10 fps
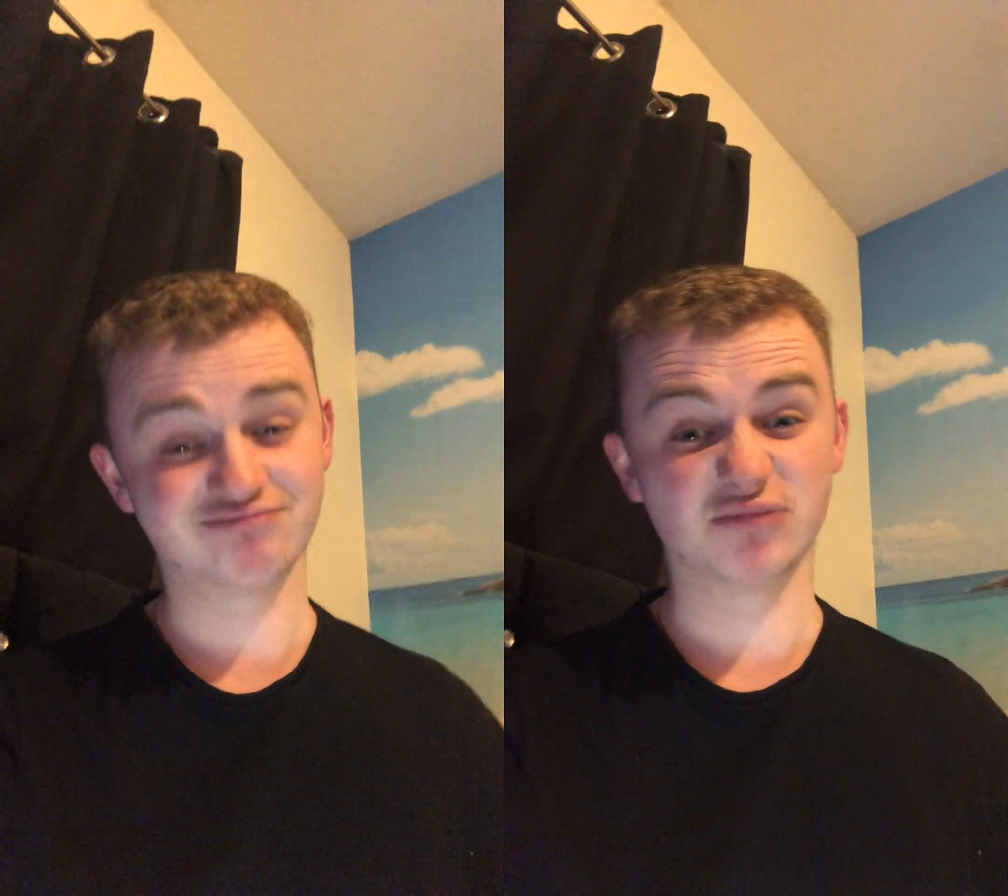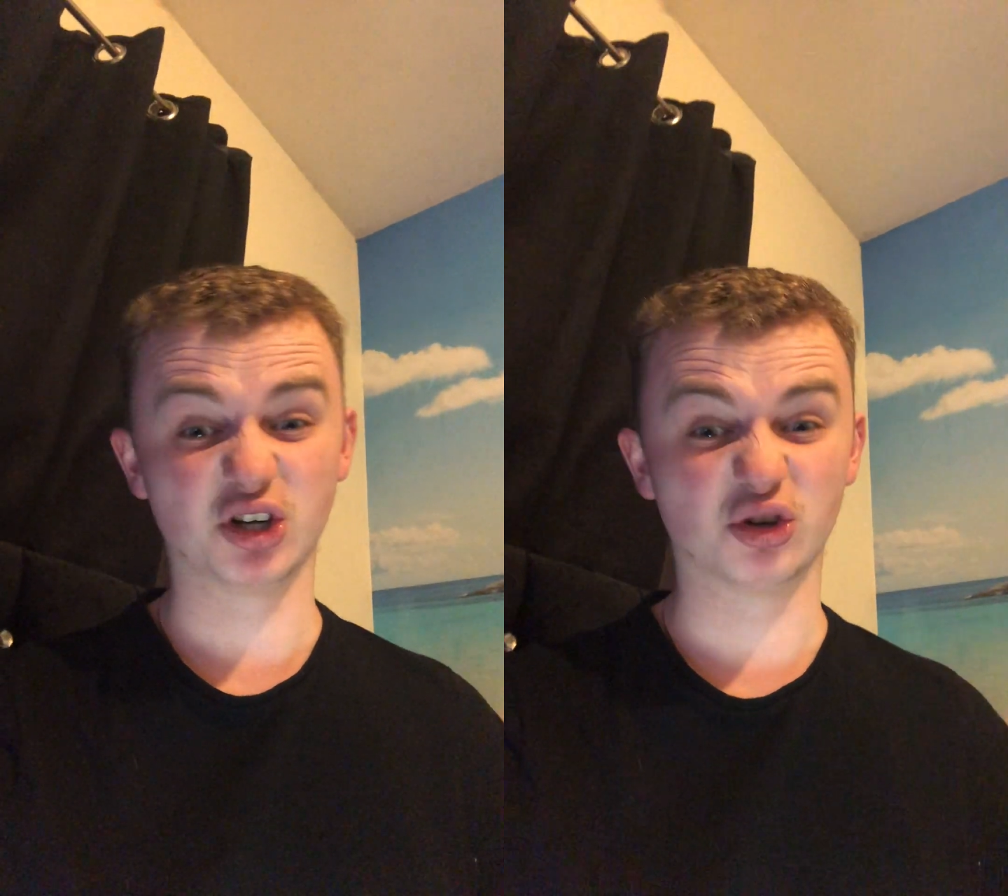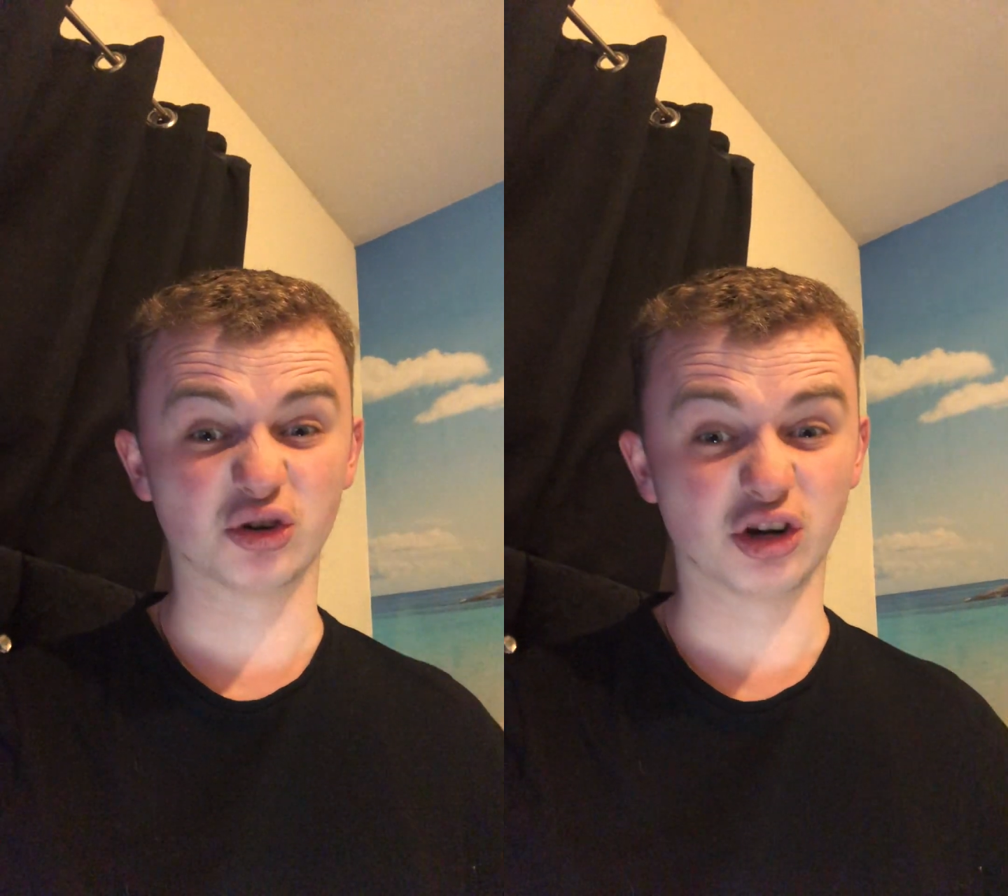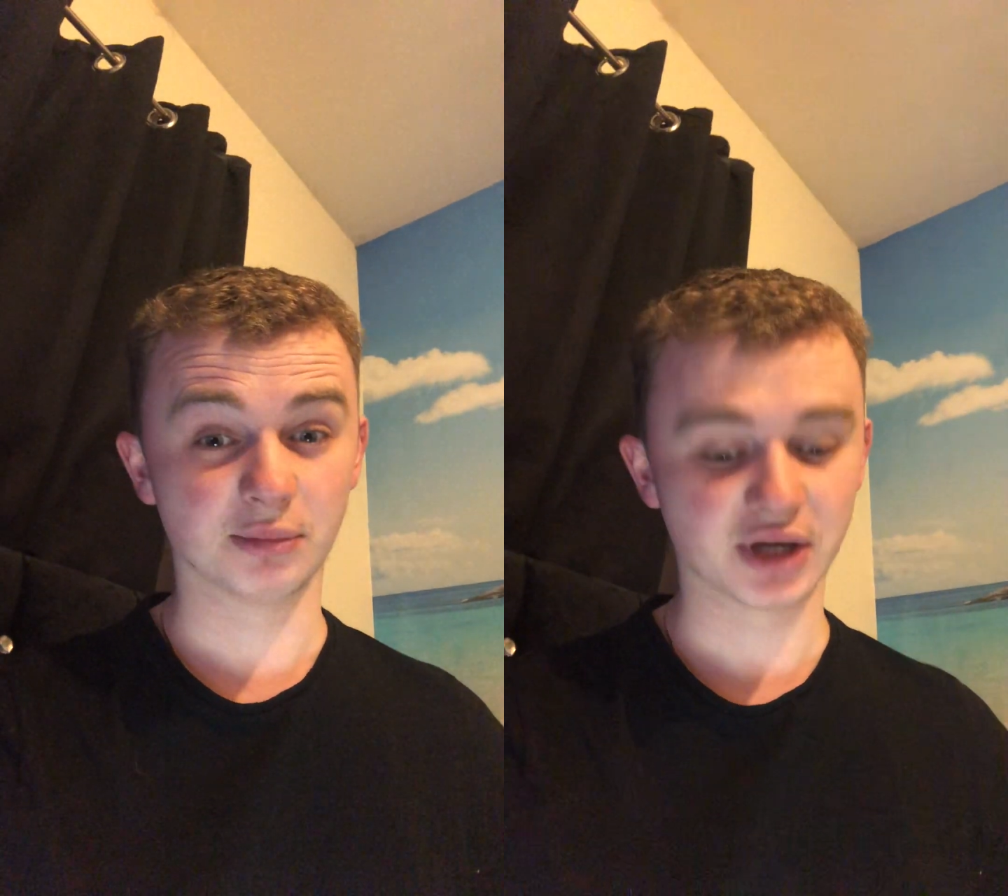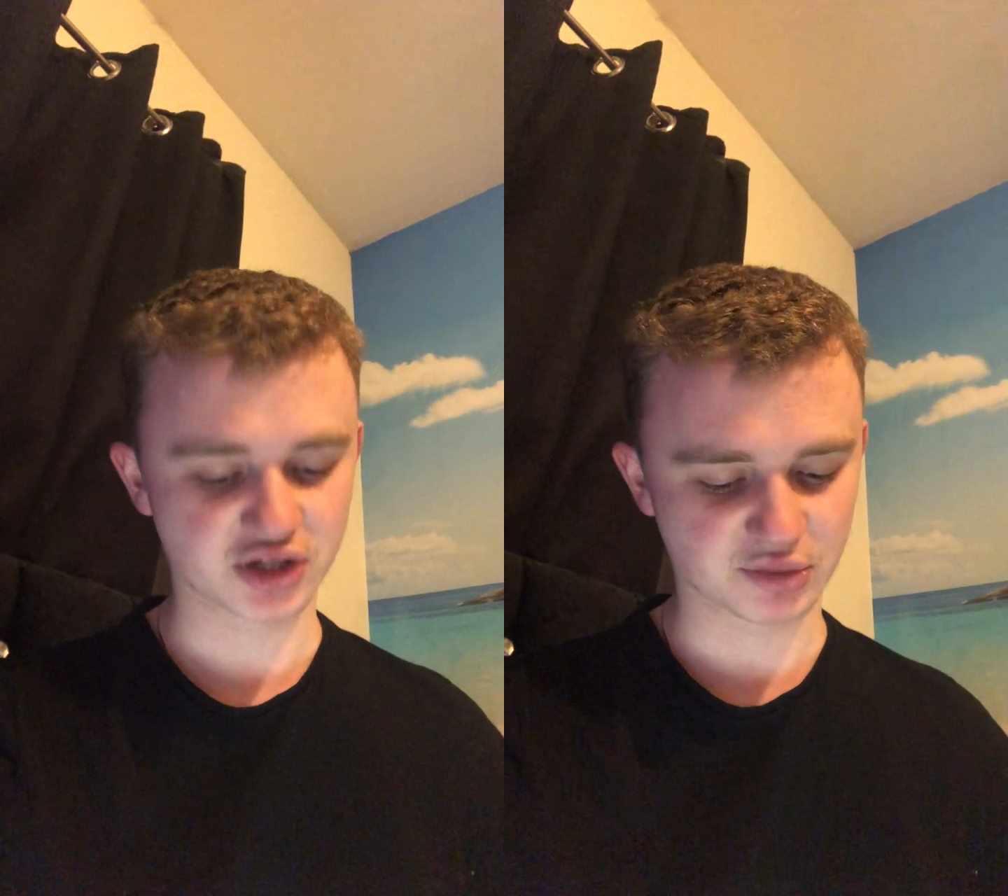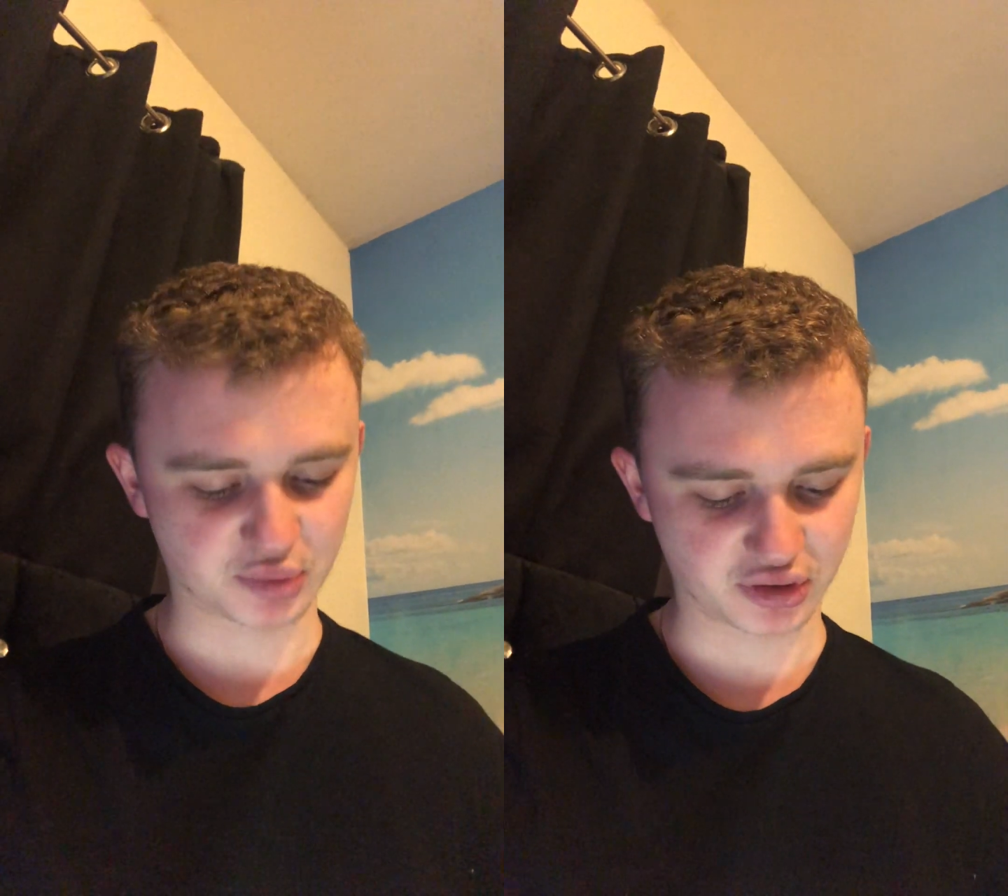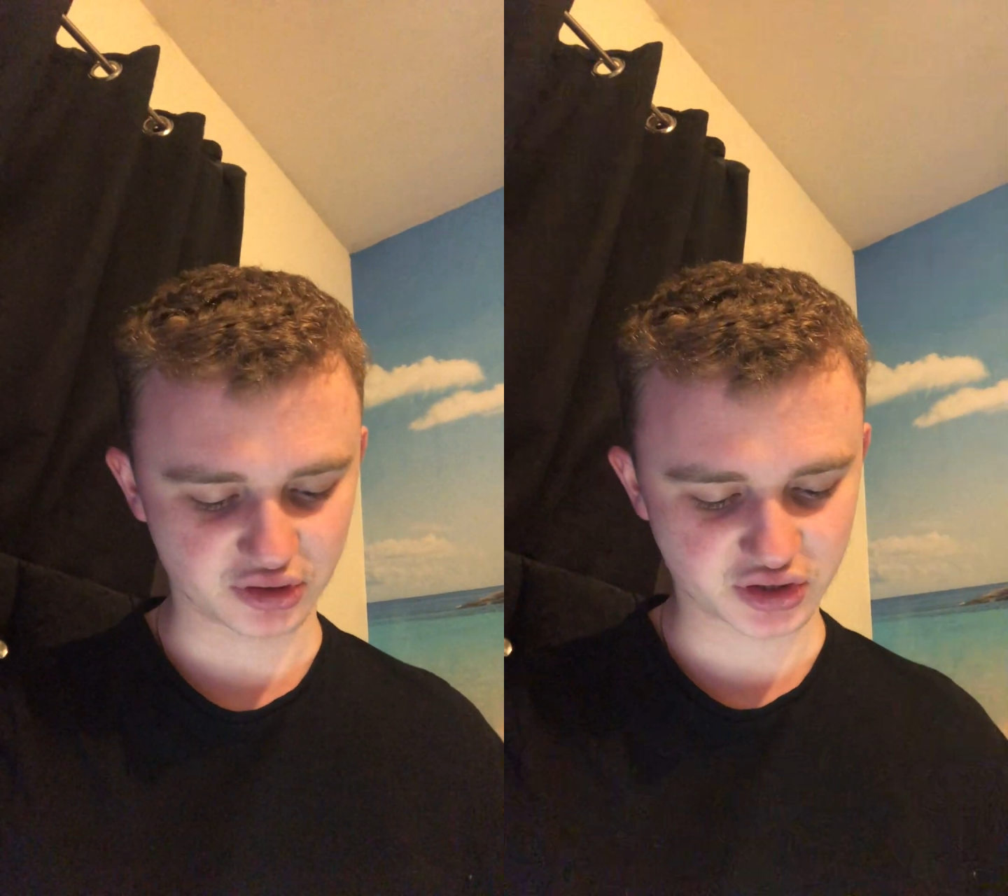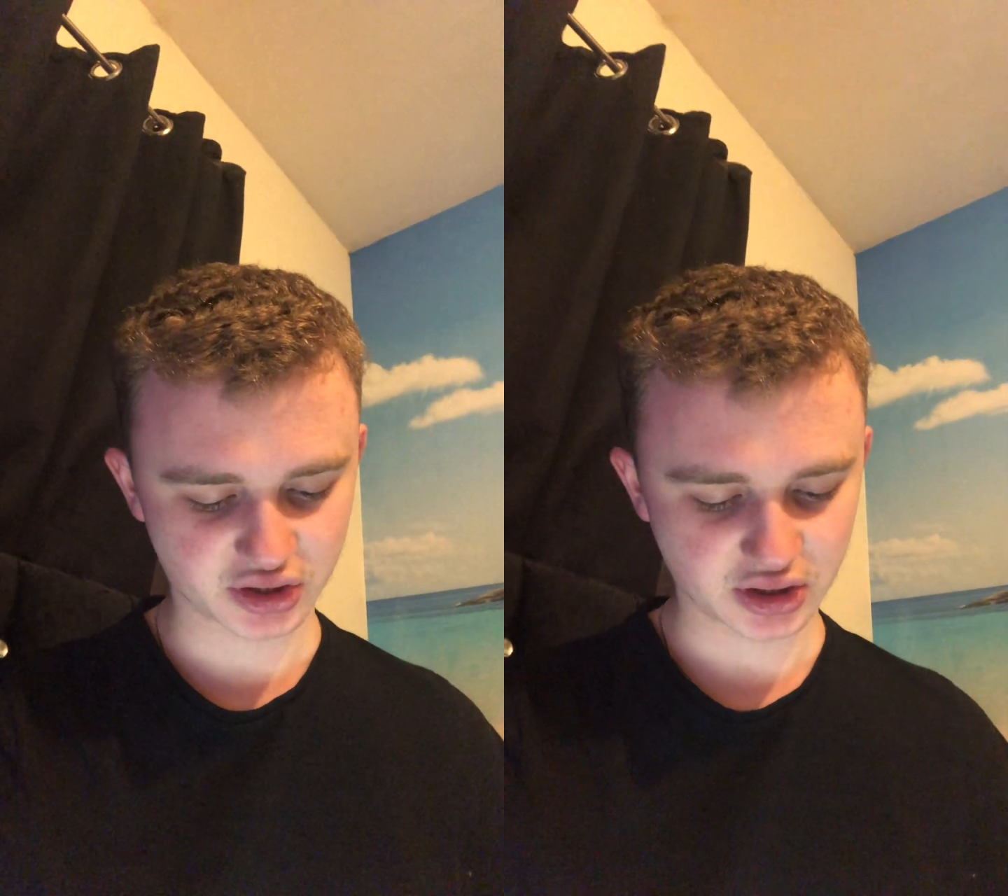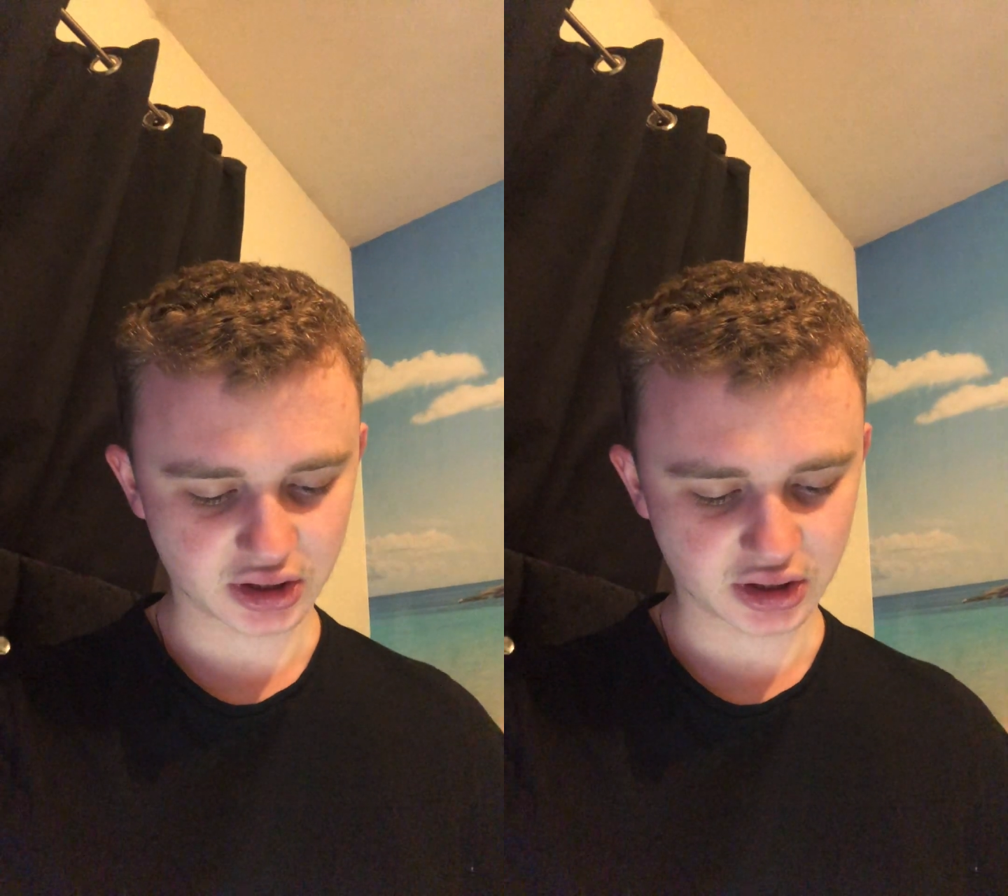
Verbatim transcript: a good omen, I suppose.